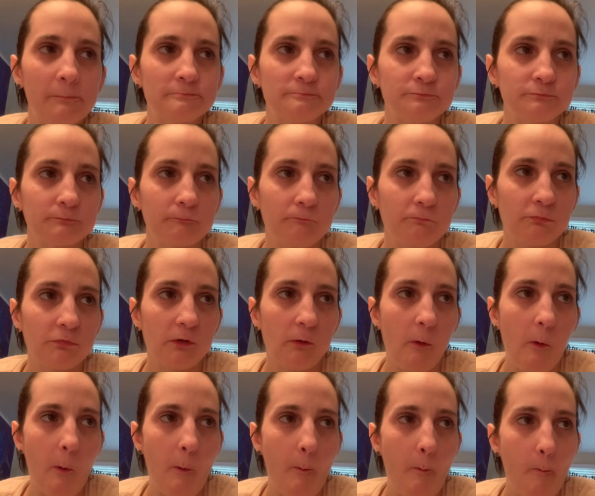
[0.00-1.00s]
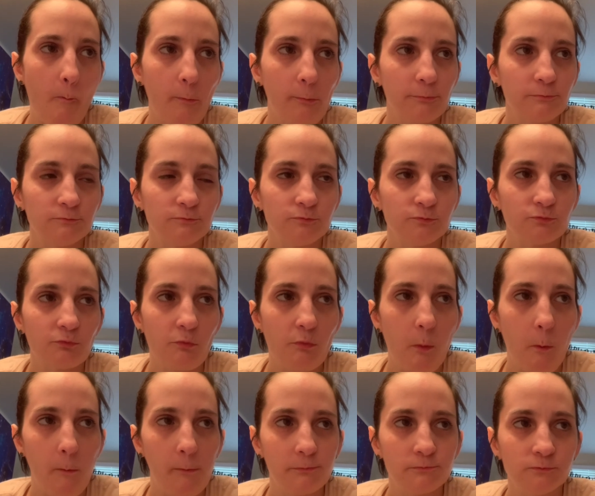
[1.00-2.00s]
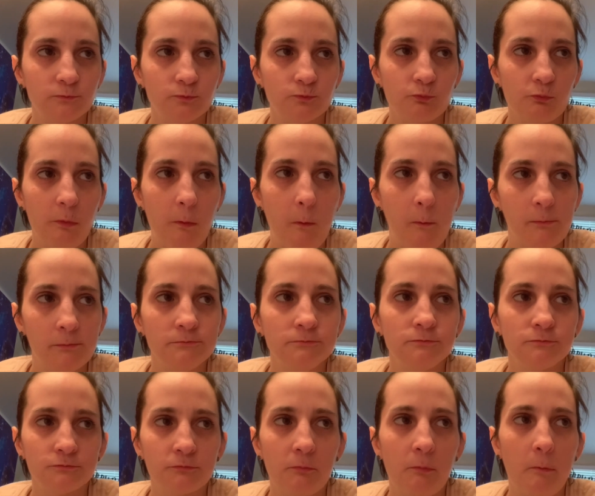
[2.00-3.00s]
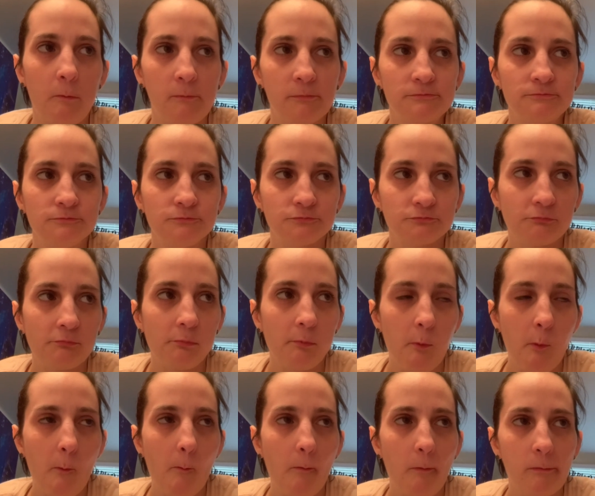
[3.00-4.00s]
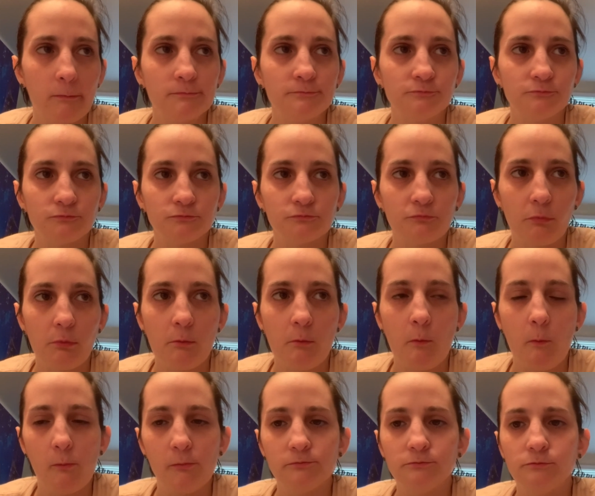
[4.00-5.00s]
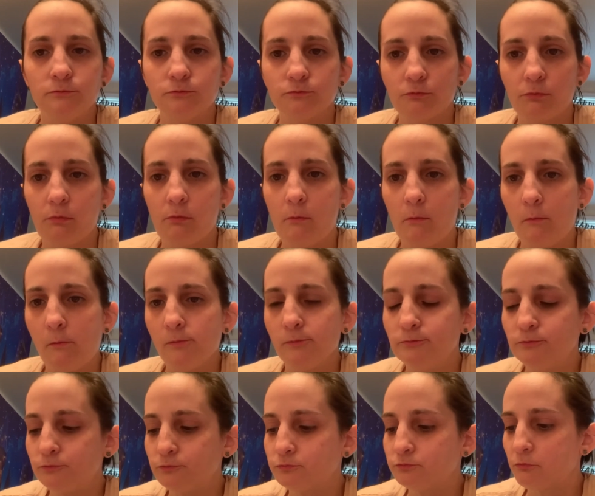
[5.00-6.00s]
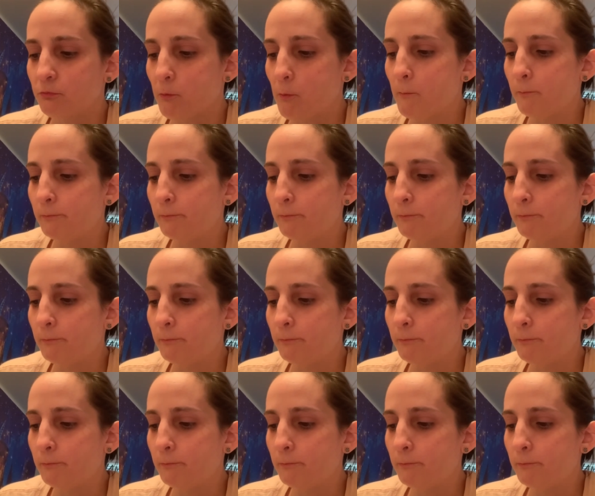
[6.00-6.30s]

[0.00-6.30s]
I've definitely have had that sauce at different places that I've gone to too. So it's nothing